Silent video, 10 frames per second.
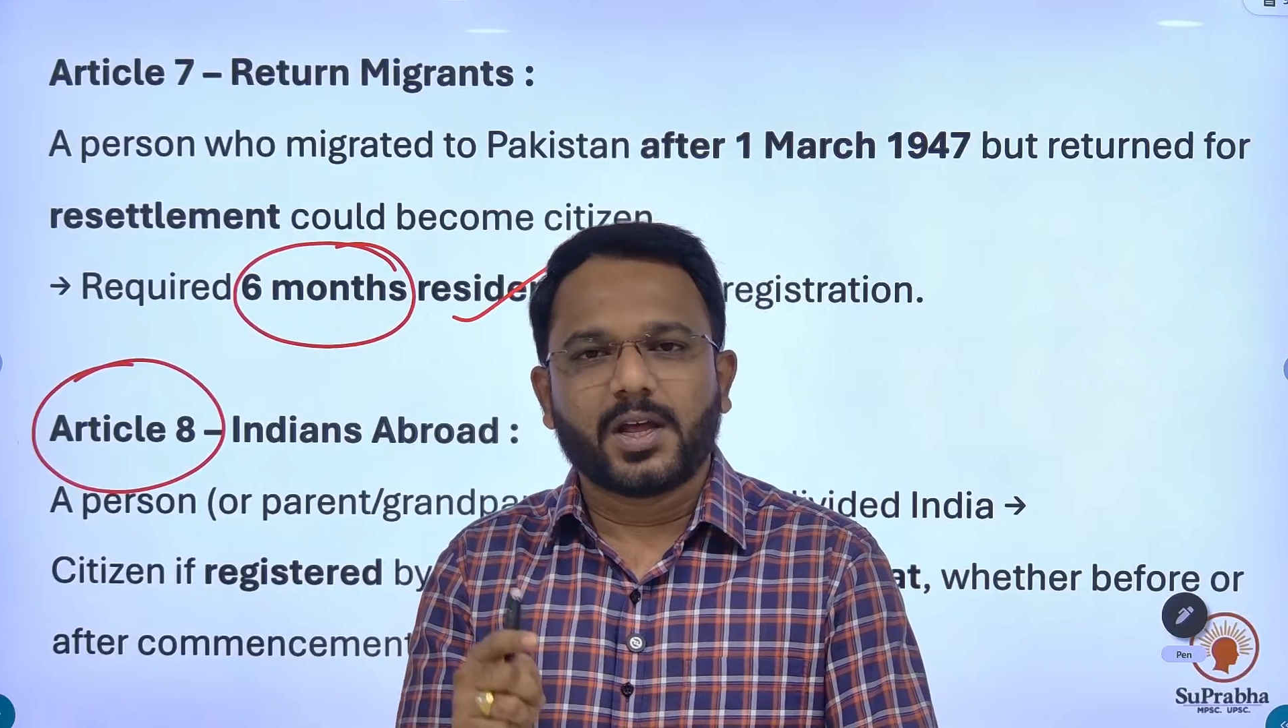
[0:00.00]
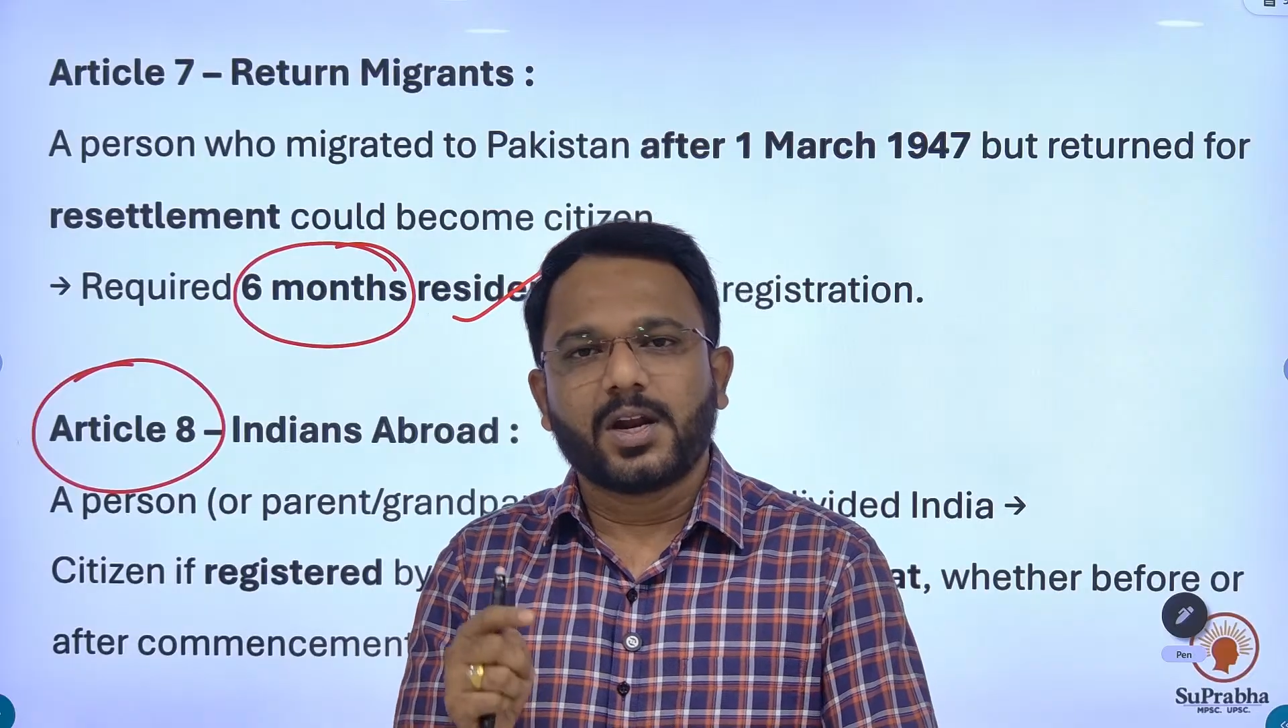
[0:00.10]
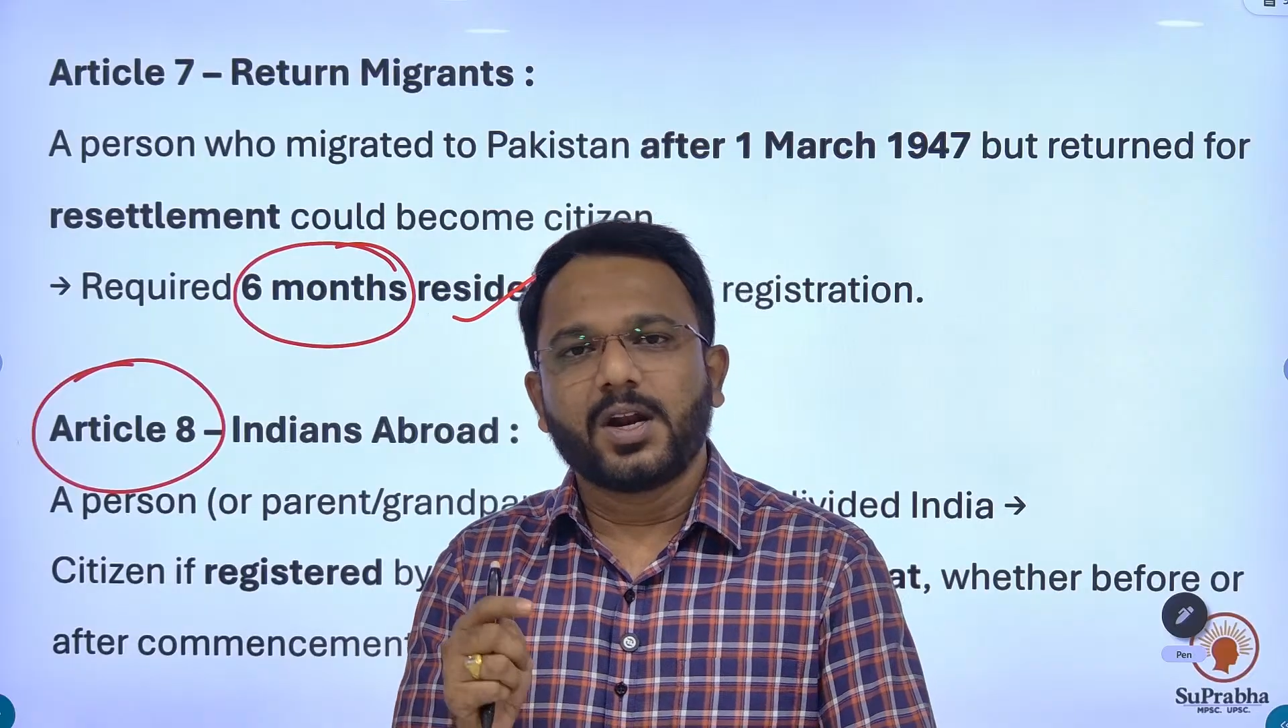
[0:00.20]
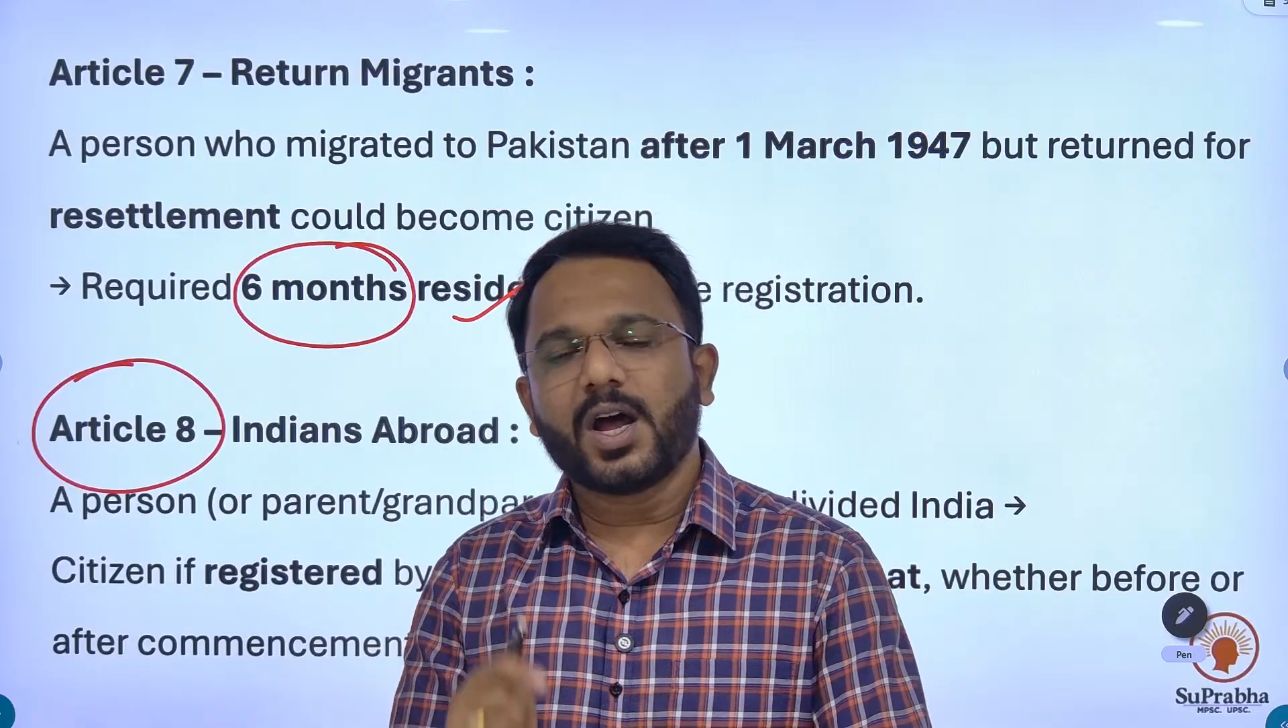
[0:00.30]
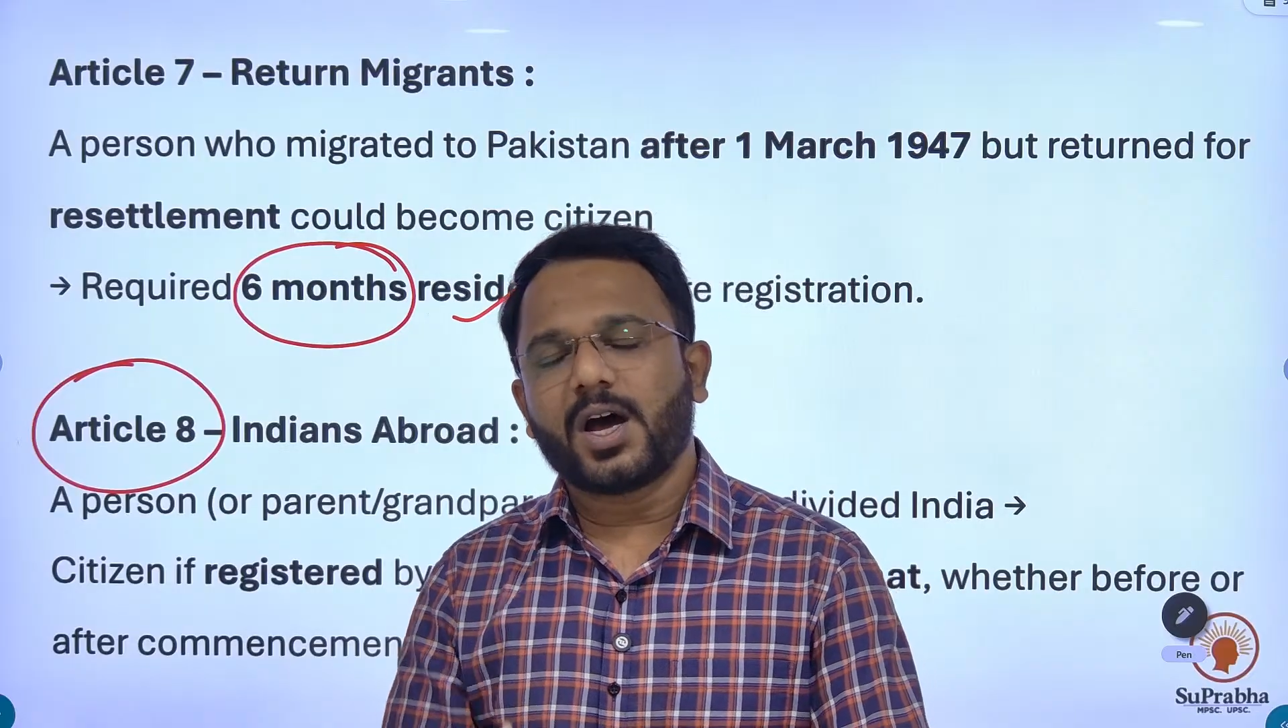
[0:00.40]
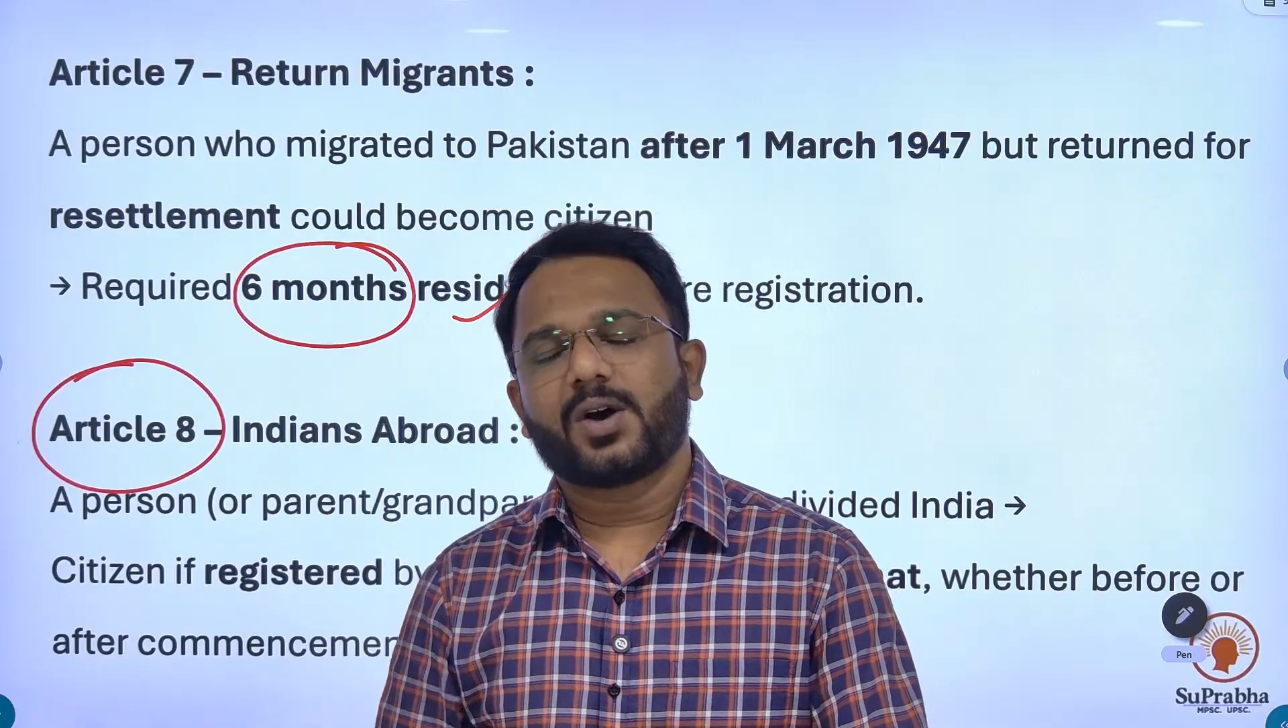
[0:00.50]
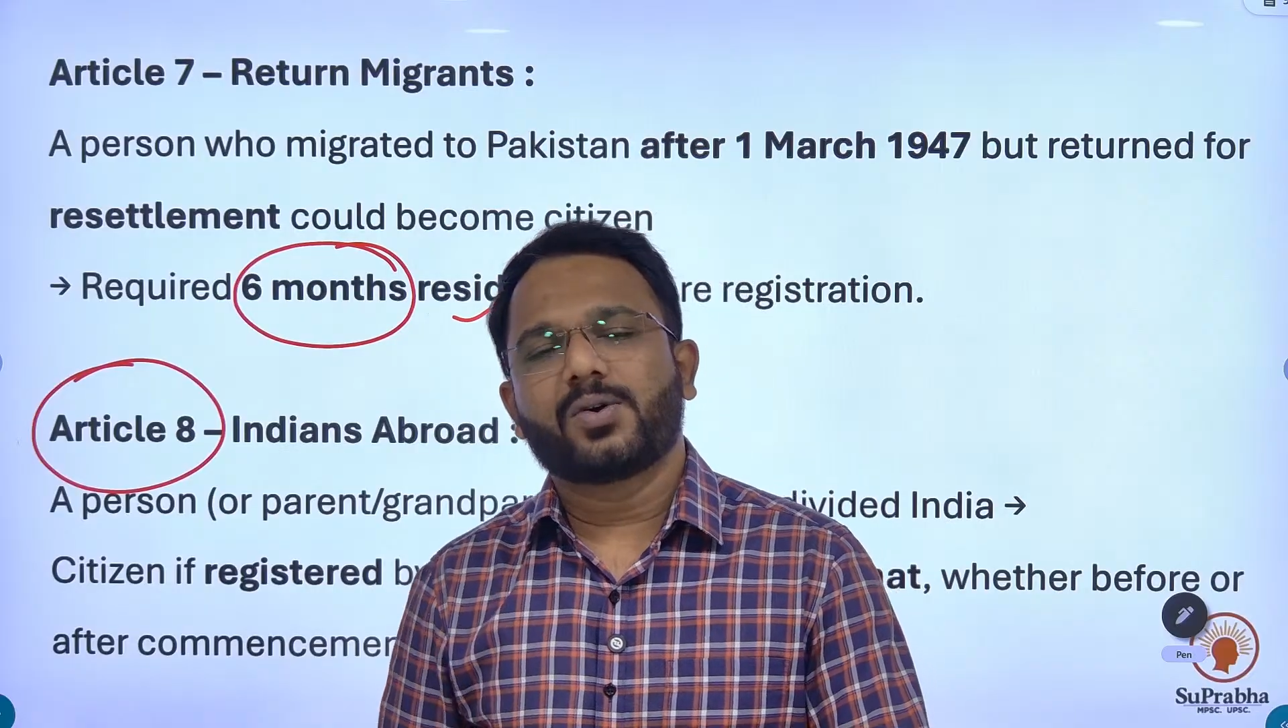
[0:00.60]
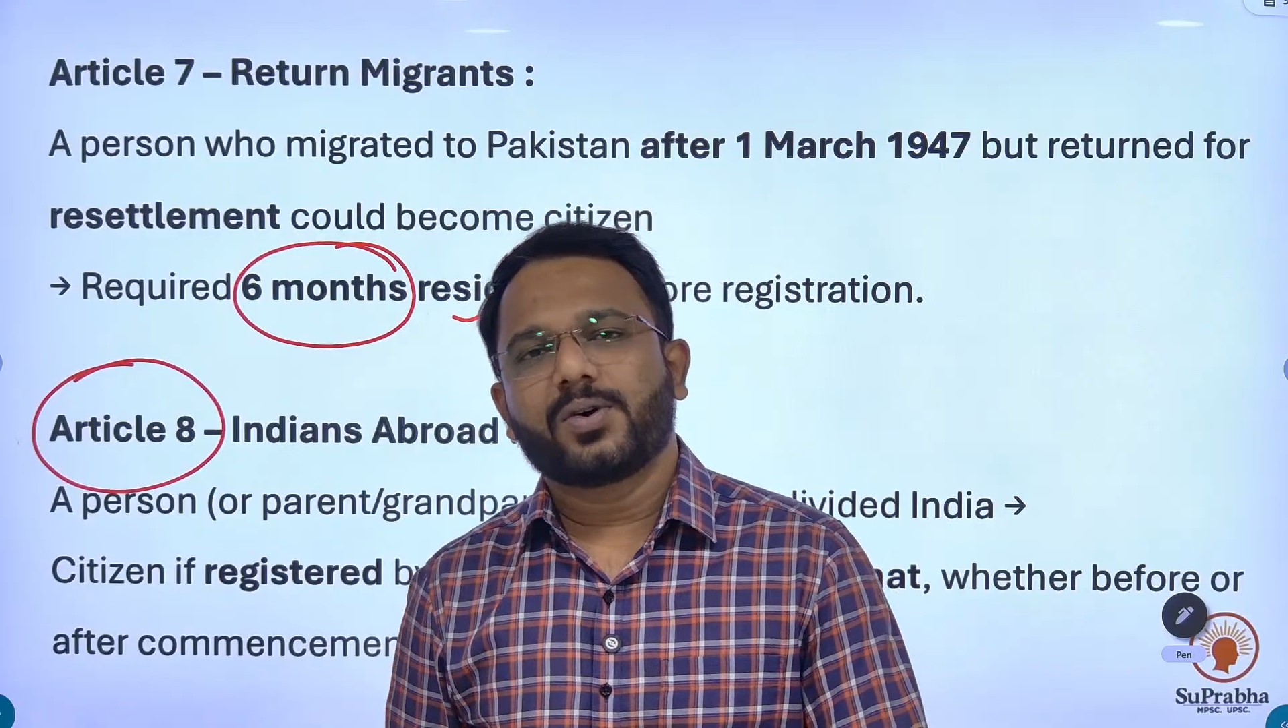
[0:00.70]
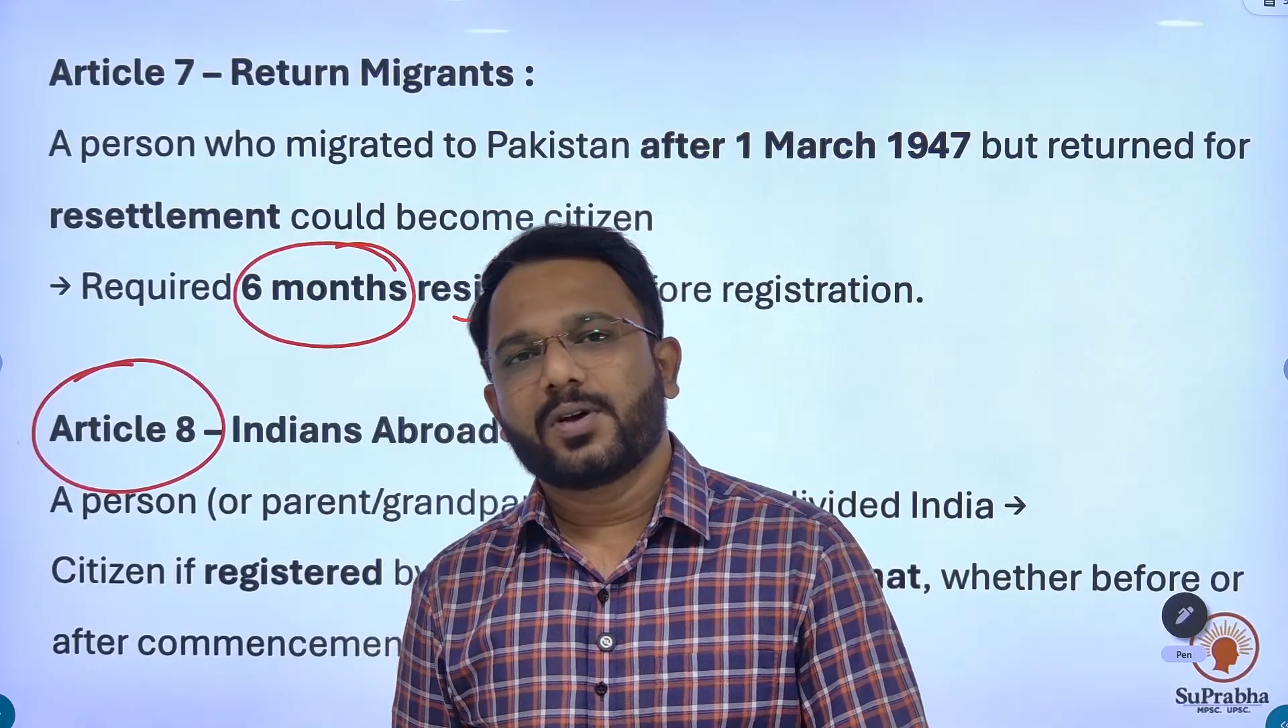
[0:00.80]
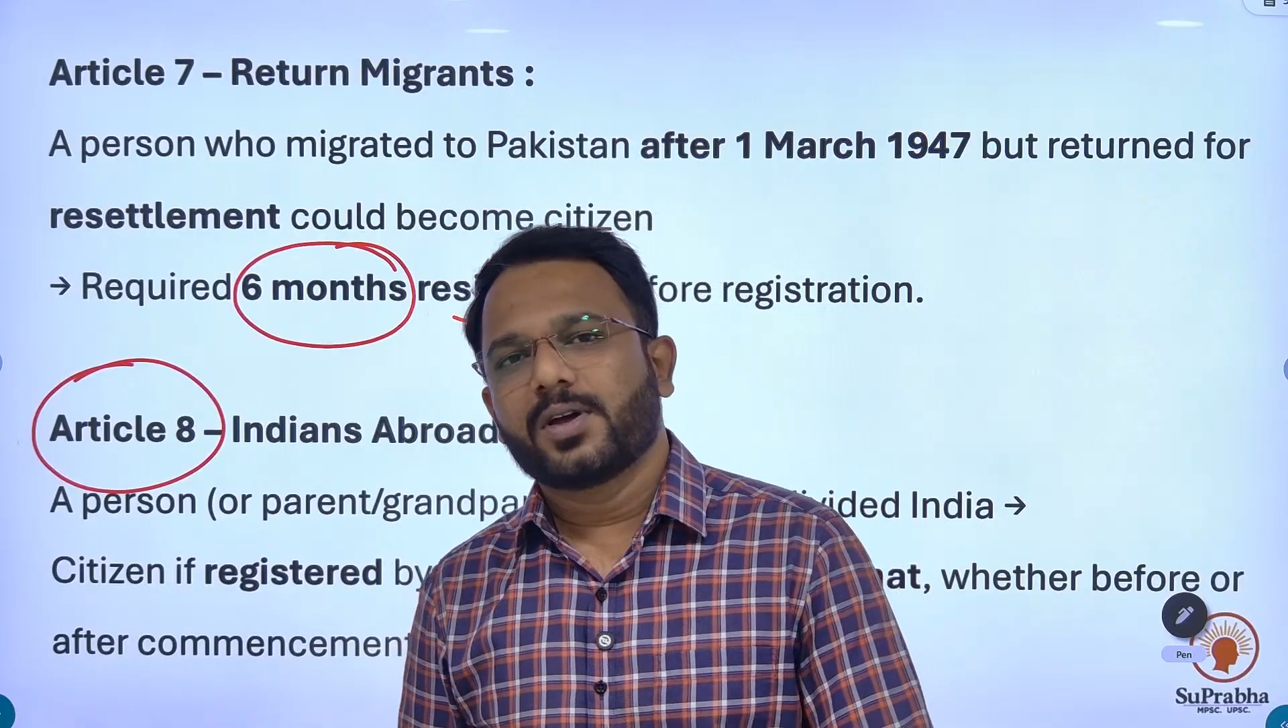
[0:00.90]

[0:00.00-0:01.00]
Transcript: Now,